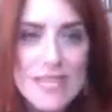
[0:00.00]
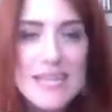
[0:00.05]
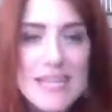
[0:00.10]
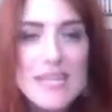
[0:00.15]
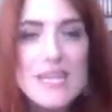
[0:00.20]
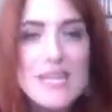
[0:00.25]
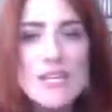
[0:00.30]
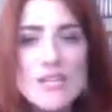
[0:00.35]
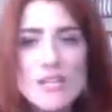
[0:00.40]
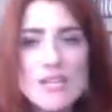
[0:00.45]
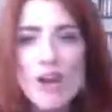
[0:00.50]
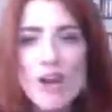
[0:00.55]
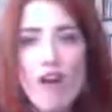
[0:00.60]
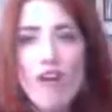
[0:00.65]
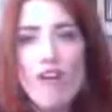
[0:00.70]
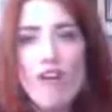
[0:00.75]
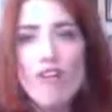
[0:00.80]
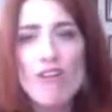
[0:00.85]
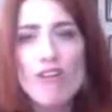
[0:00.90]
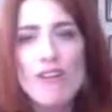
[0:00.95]

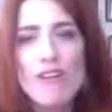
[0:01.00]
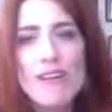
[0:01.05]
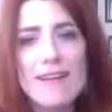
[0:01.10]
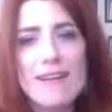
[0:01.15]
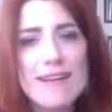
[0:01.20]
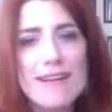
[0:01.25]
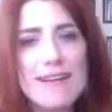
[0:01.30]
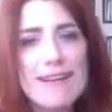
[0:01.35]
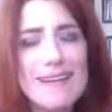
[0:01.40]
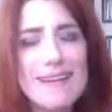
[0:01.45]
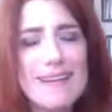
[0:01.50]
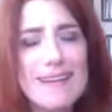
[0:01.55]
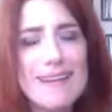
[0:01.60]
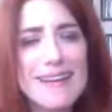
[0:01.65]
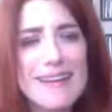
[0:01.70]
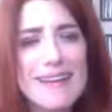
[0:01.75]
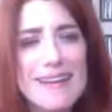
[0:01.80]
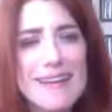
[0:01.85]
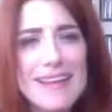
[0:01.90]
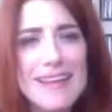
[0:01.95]
So,
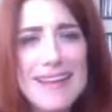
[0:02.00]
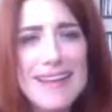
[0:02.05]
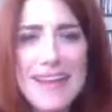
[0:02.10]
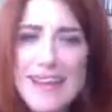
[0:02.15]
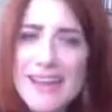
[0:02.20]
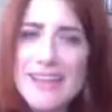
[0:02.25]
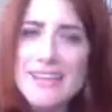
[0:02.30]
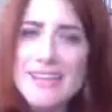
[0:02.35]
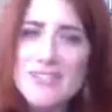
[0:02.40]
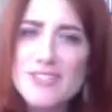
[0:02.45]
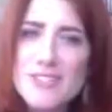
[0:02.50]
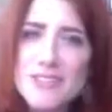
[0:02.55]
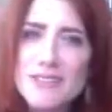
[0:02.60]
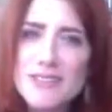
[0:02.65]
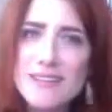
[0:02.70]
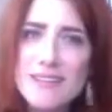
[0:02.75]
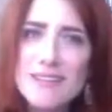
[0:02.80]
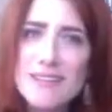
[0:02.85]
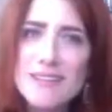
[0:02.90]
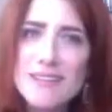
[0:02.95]
yeah, it's
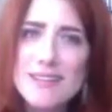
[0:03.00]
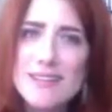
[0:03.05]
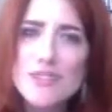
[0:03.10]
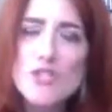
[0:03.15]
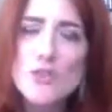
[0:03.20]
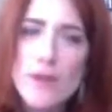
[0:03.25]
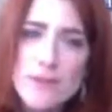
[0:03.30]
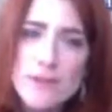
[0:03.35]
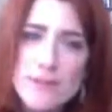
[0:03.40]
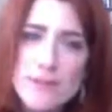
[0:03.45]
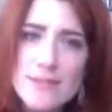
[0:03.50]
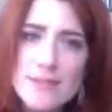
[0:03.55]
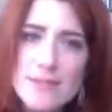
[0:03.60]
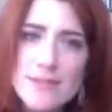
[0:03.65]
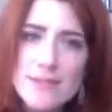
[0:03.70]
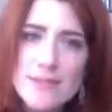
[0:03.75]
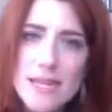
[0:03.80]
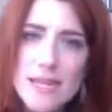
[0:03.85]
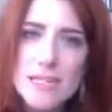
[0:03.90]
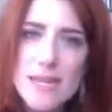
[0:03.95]
trust
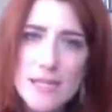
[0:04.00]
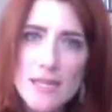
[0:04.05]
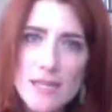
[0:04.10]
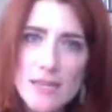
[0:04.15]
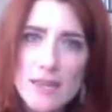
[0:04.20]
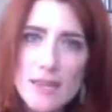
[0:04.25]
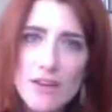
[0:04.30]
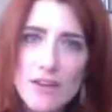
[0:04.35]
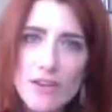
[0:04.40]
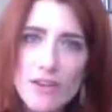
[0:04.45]
and letting go.